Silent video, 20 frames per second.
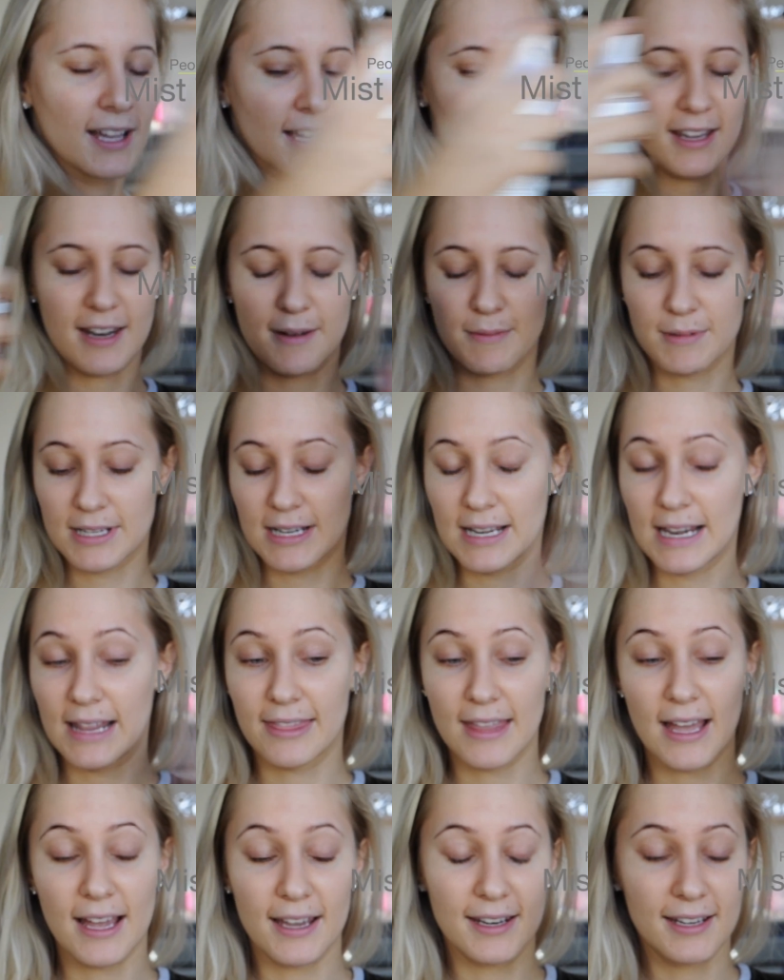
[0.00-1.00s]
and I'm just going to
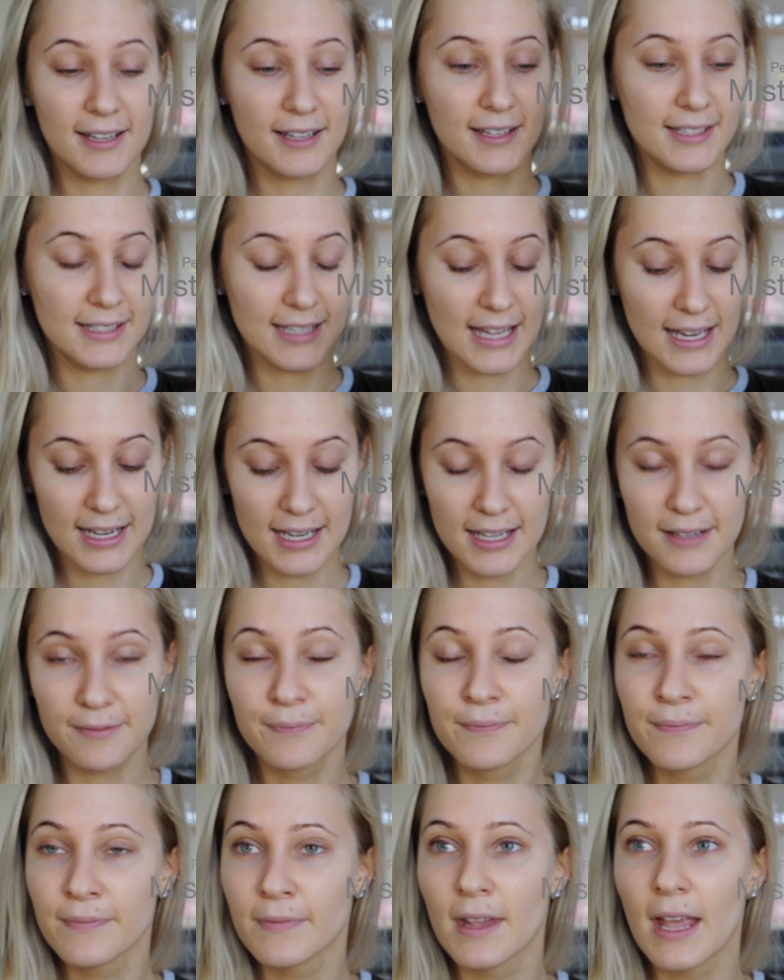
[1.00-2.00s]
let that set in.
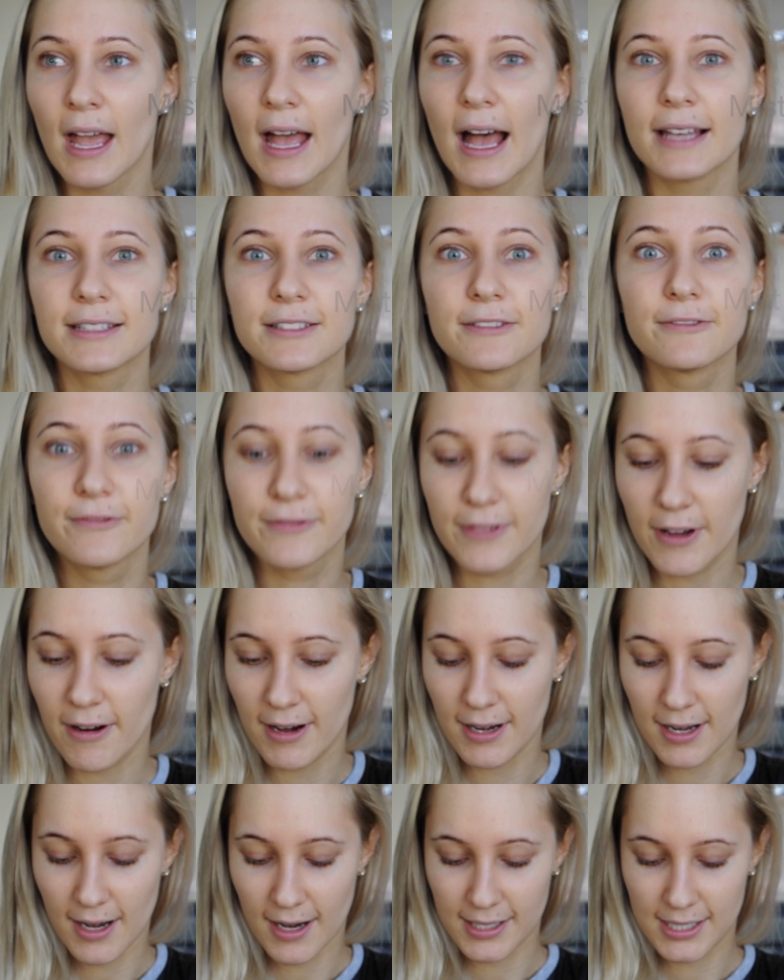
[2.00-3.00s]
It has a
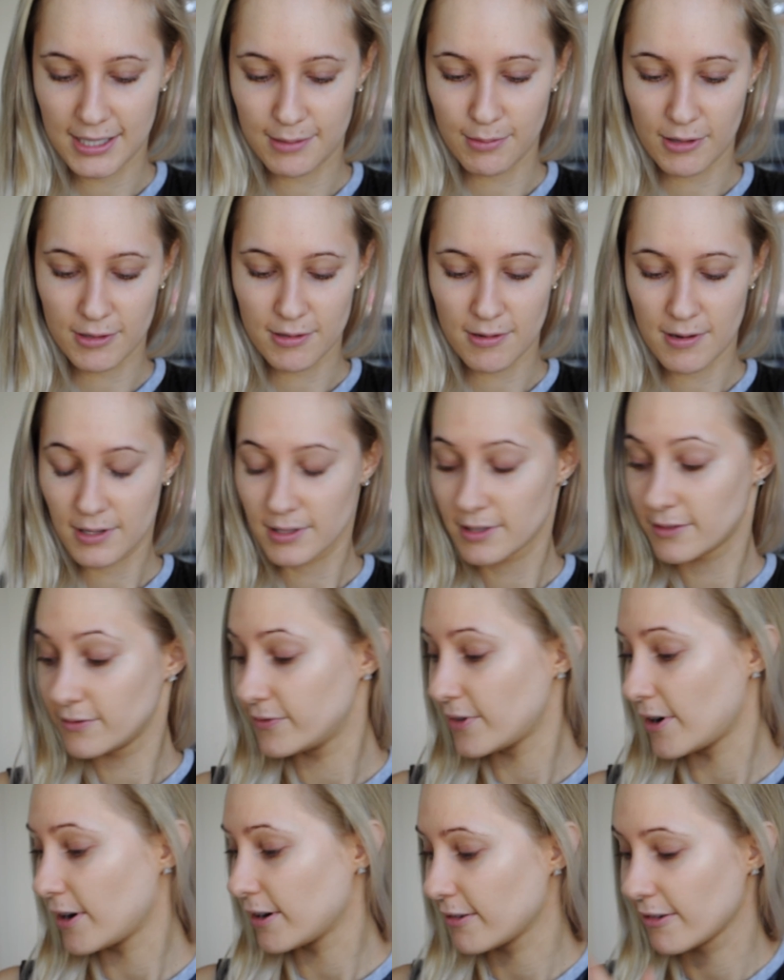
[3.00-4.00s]
very nice smell to it, it's
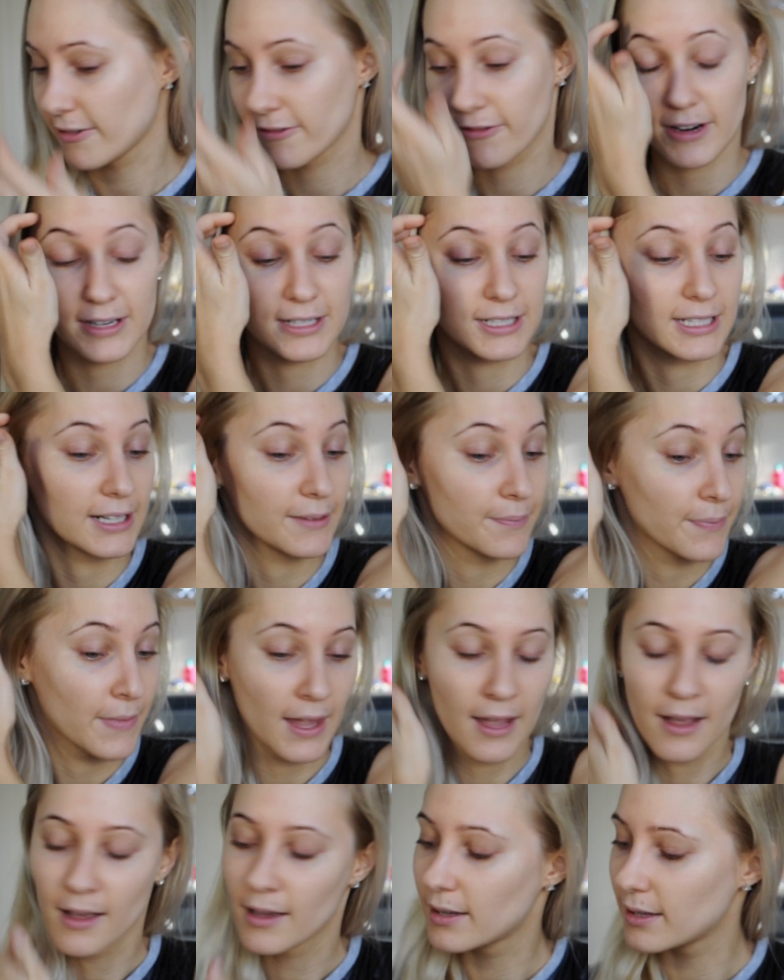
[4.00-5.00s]
very refreshing.
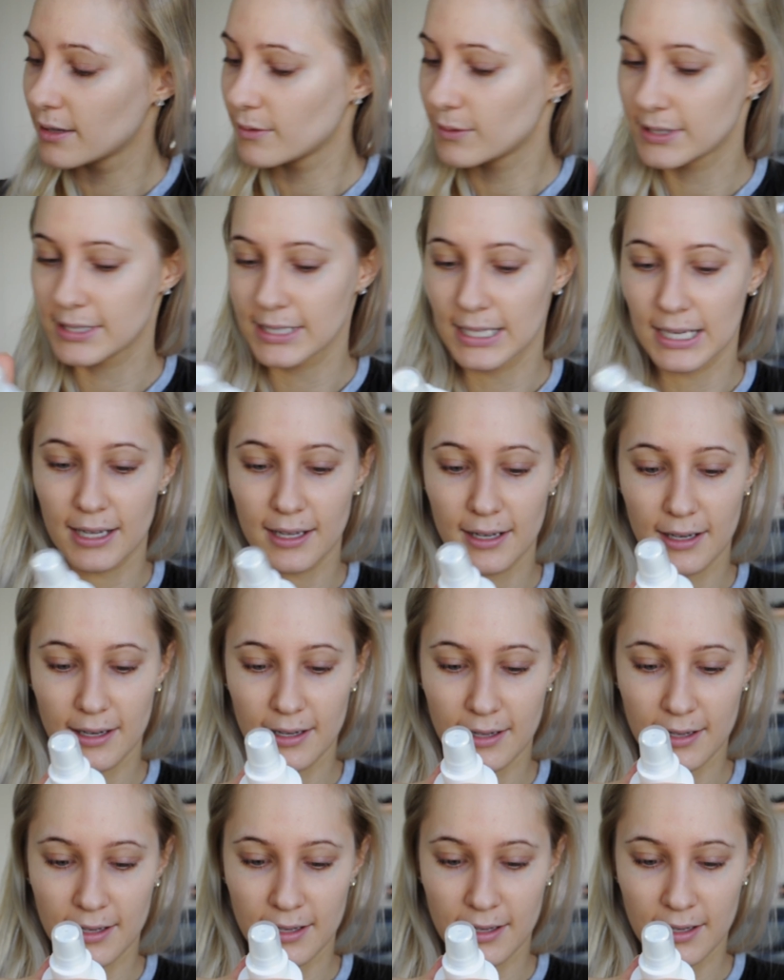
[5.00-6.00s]
I think what's in it?
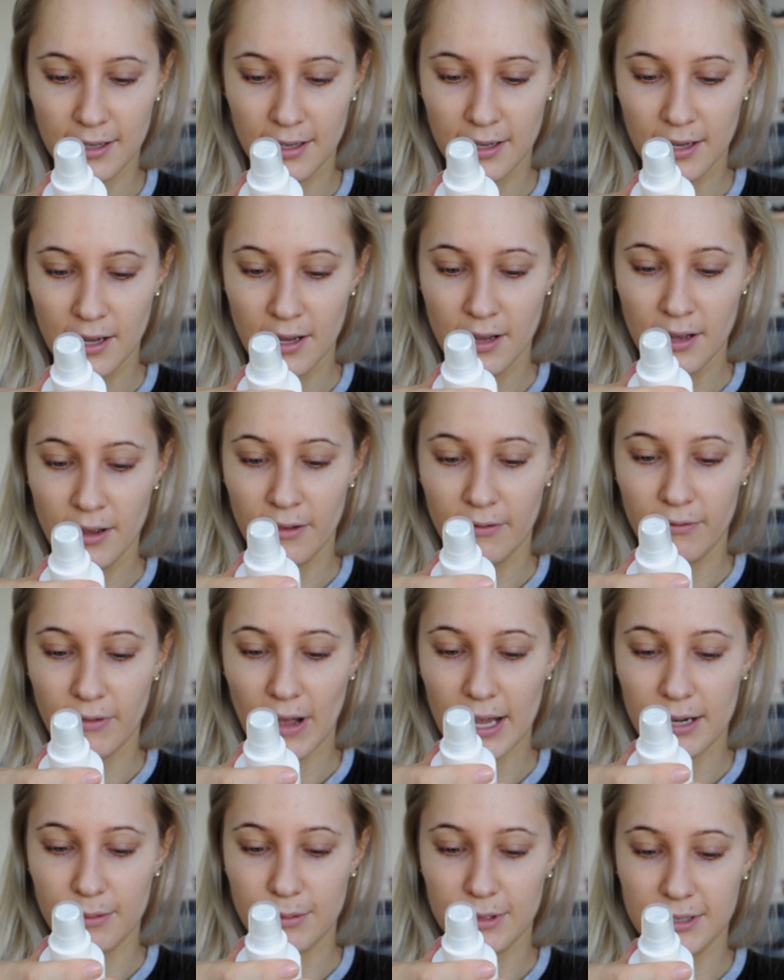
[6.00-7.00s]

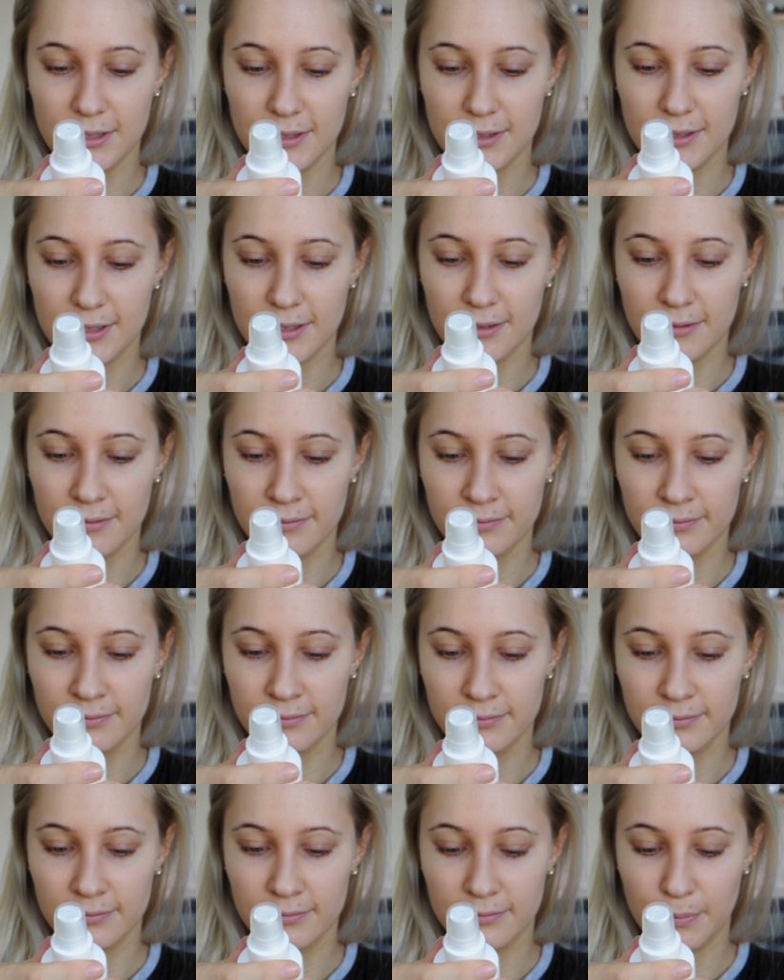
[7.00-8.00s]
Vitamins
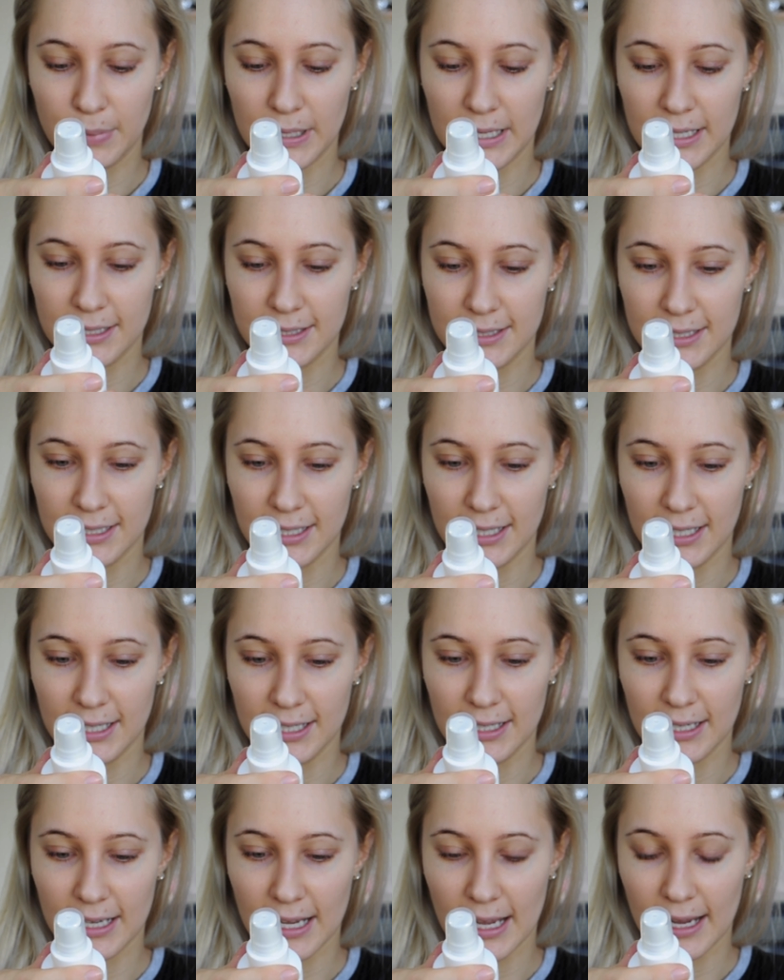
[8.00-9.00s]
B, C,
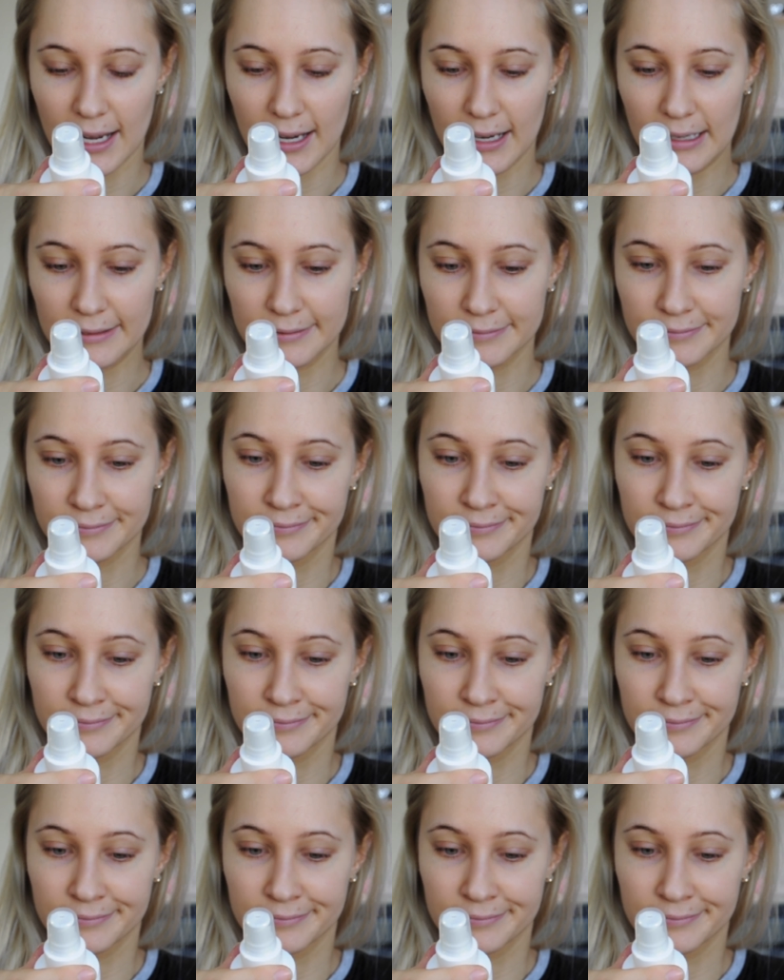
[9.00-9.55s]
E and K.